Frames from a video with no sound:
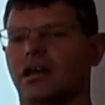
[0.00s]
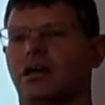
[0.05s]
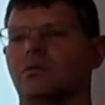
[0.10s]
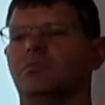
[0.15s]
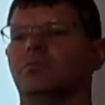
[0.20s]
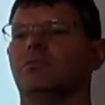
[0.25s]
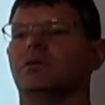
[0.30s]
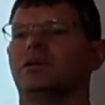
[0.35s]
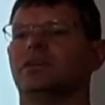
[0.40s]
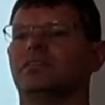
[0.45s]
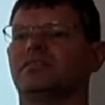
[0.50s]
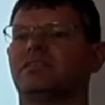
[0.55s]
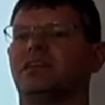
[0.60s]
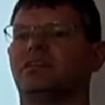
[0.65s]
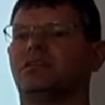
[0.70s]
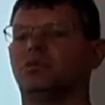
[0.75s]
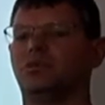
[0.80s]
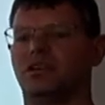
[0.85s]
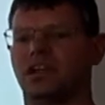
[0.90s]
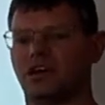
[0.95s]
And when I
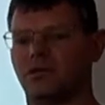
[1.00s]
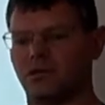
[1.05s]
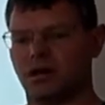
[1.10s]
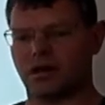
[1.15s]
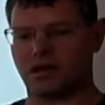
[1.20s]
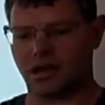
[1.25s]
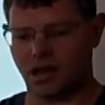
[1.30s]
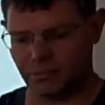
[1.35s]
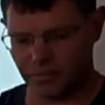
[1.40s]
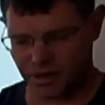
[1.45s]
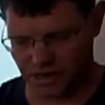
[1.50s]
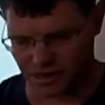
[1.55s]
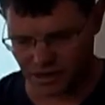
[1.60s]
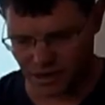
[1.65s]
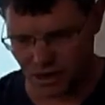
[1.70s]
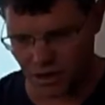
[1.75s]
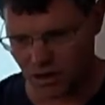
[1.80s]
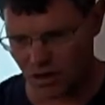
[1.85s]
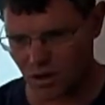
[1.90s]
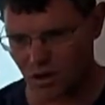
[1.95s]
say your network, I mean
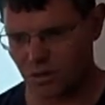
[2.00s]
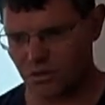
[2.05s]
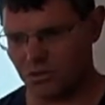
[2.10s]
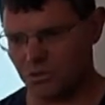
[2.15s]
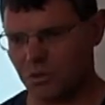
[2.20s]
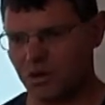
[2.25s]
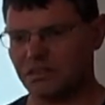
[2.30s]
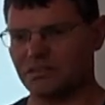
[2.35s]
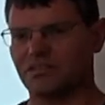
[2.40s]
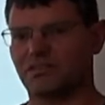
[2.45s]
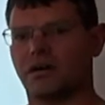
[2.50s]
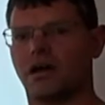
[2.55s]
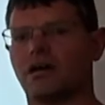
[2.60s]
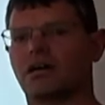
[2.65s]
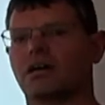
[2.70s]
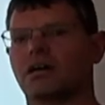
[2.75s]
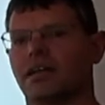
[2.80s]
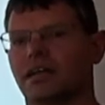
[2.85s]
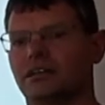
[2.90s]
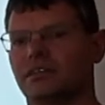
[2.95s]
the ones that
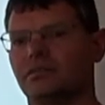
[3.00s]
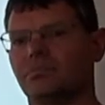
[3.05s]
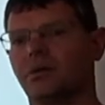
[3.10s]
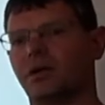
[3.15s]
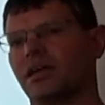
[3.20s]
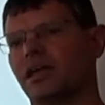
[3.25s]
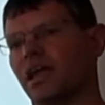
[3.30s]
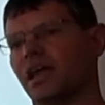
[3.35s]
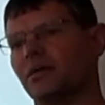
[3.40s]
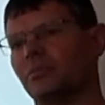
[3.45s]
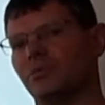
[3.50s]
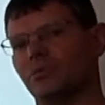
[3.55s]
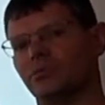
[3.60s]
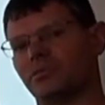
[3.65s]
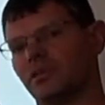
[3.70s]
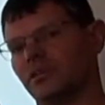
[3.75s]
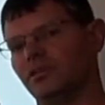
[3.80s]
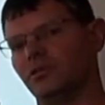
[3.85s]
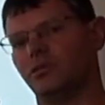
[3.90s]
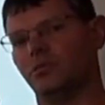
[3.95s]
are connected by
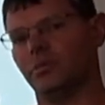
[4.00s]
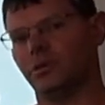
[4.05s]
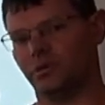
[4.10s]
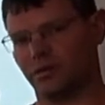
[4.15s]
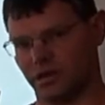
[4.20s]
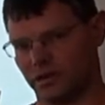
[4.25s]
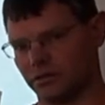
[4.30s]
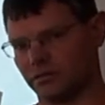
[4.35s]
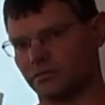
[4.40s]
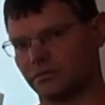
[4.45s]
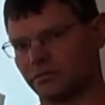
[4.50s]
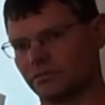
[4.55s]
cables in your building,